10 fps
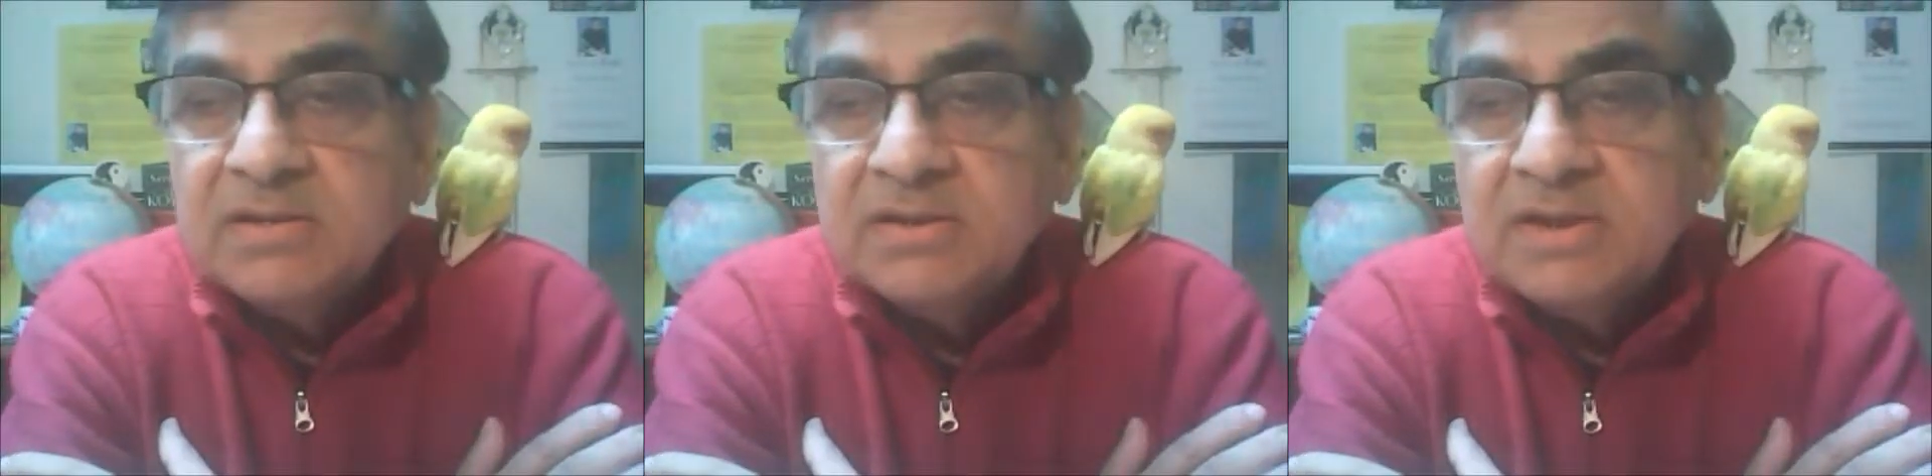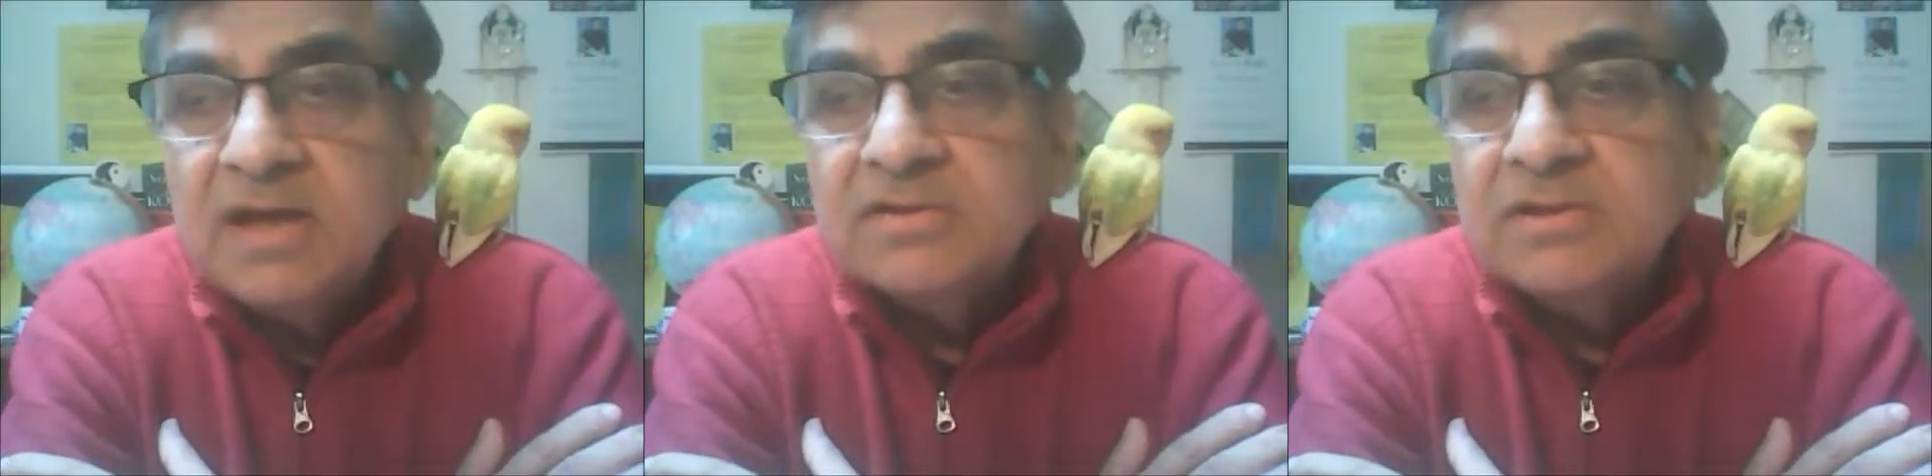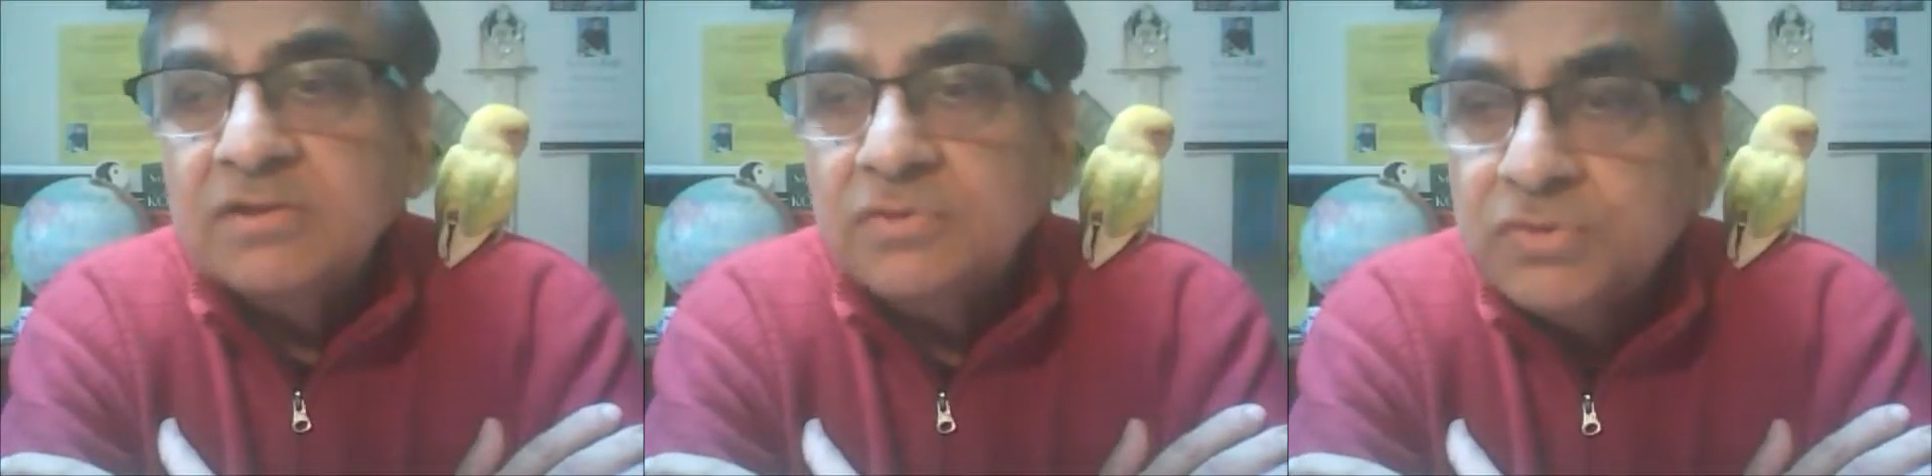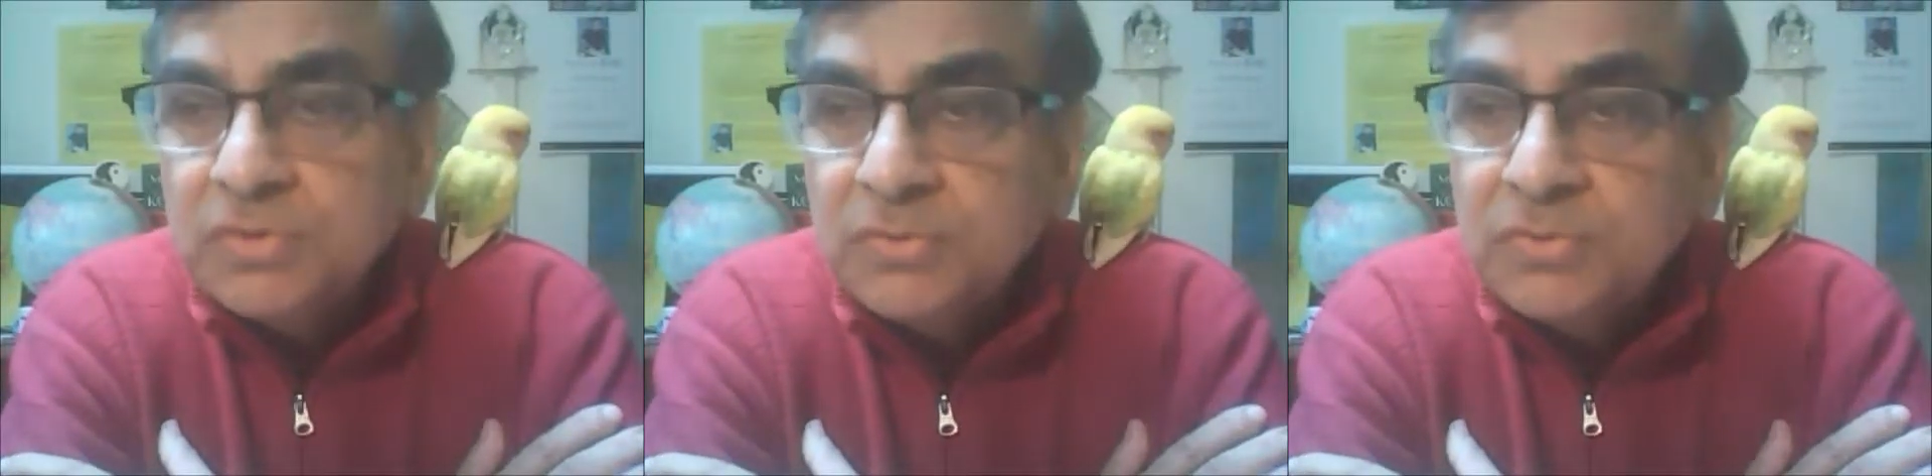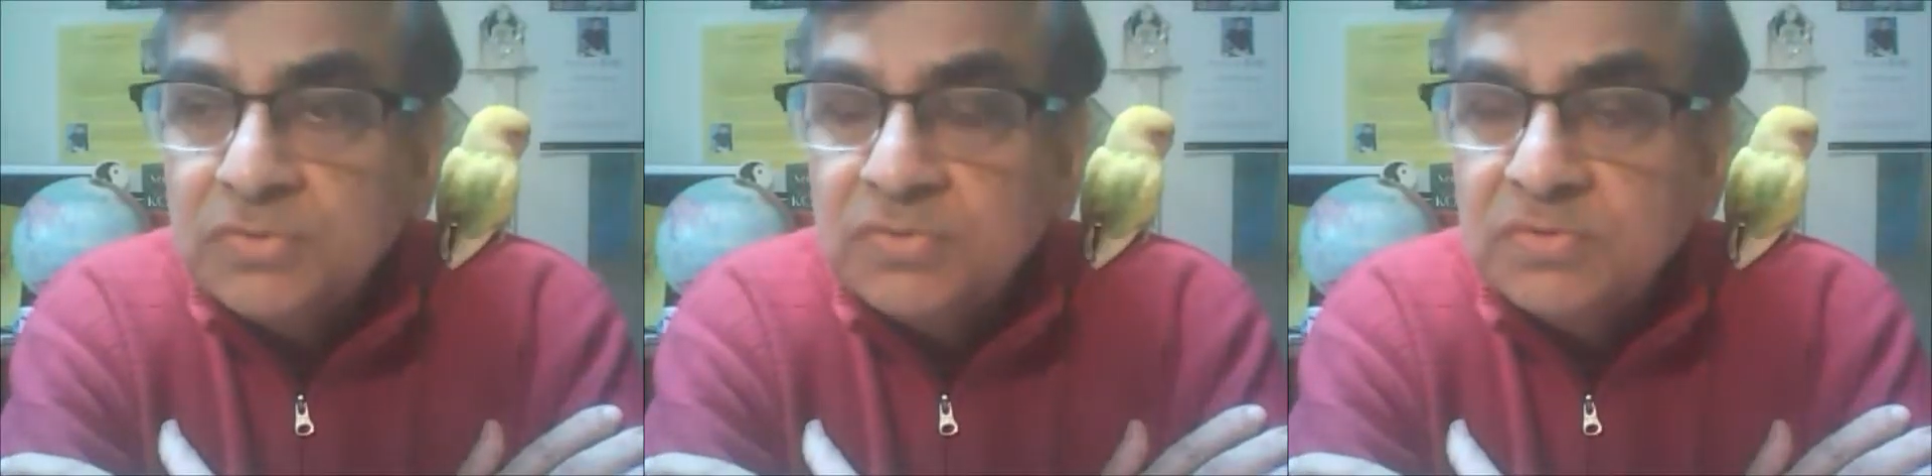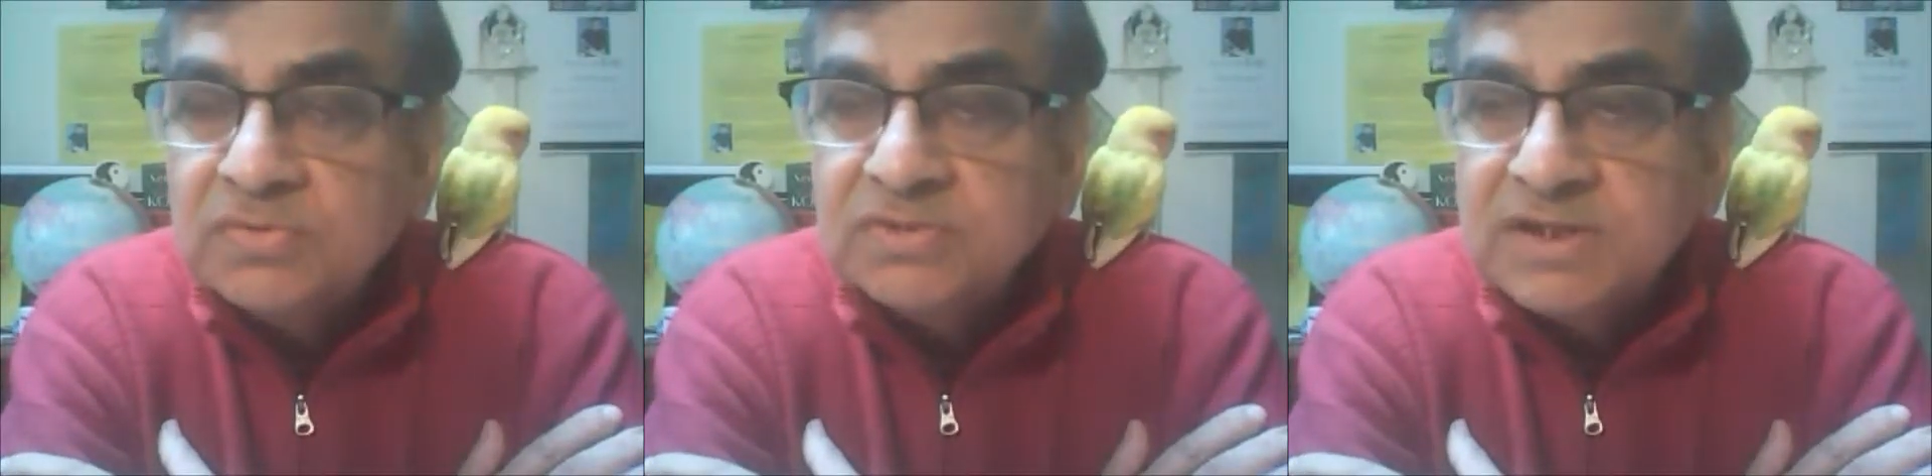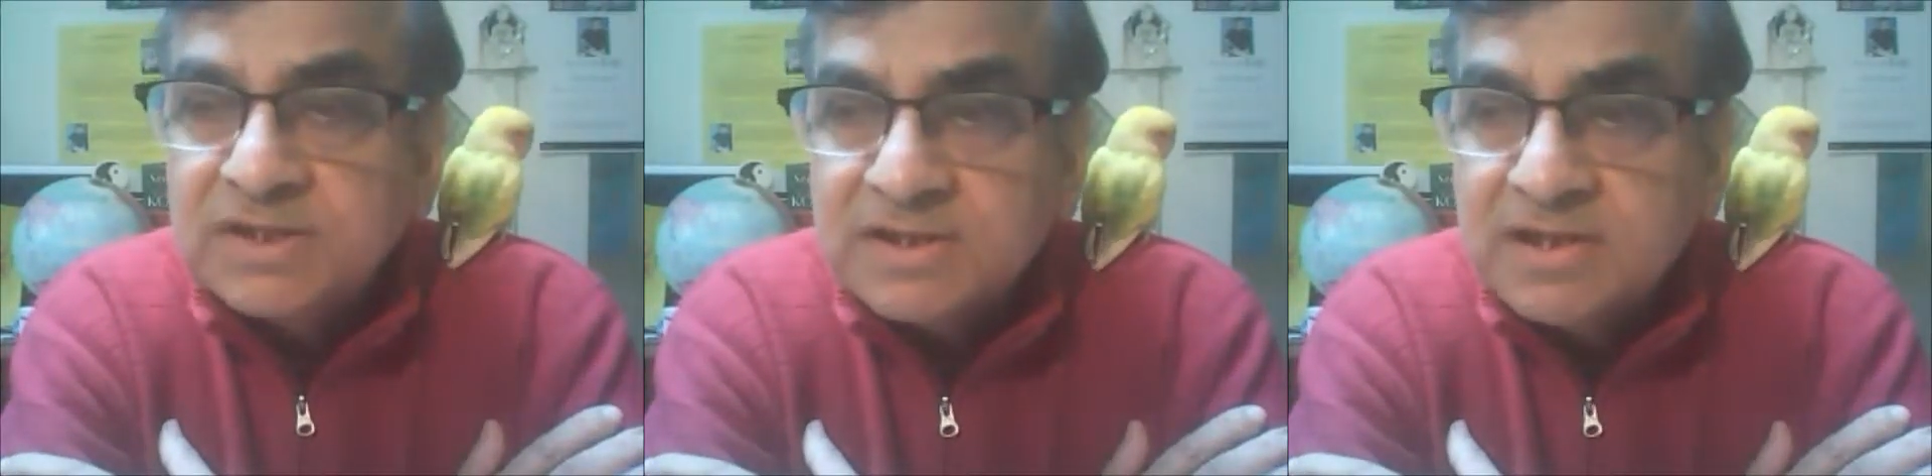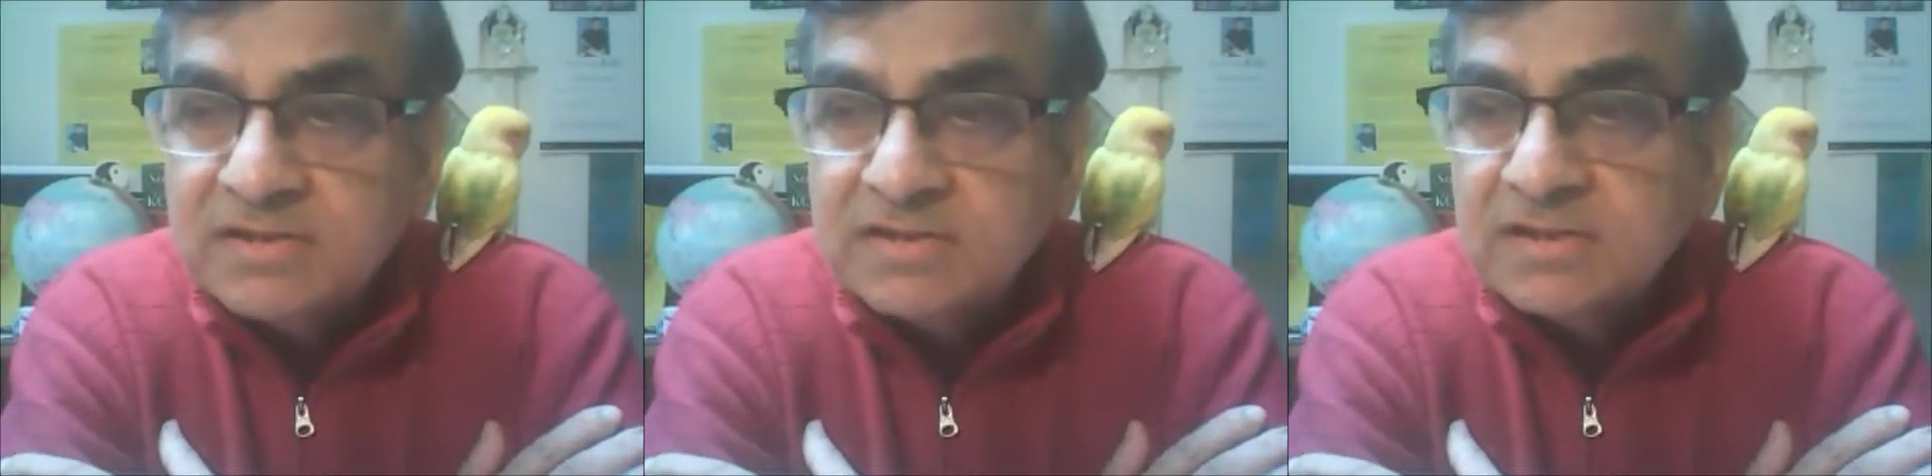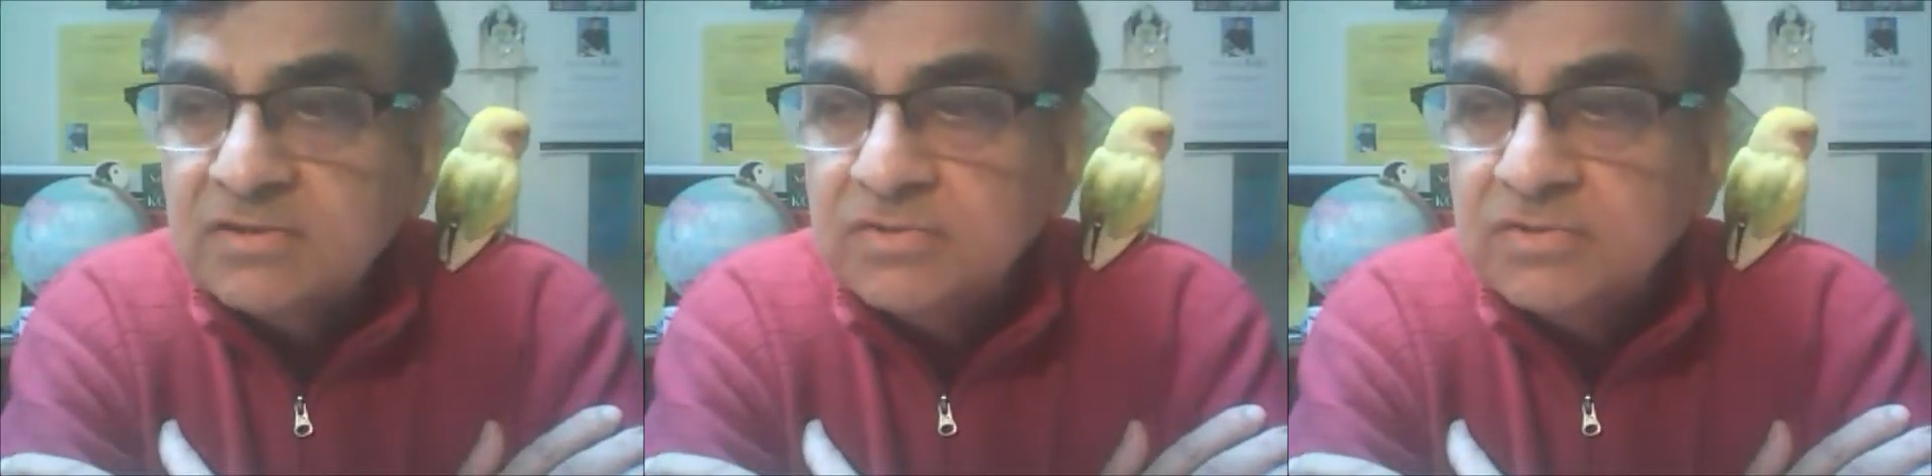Thus, Jew, Jesus,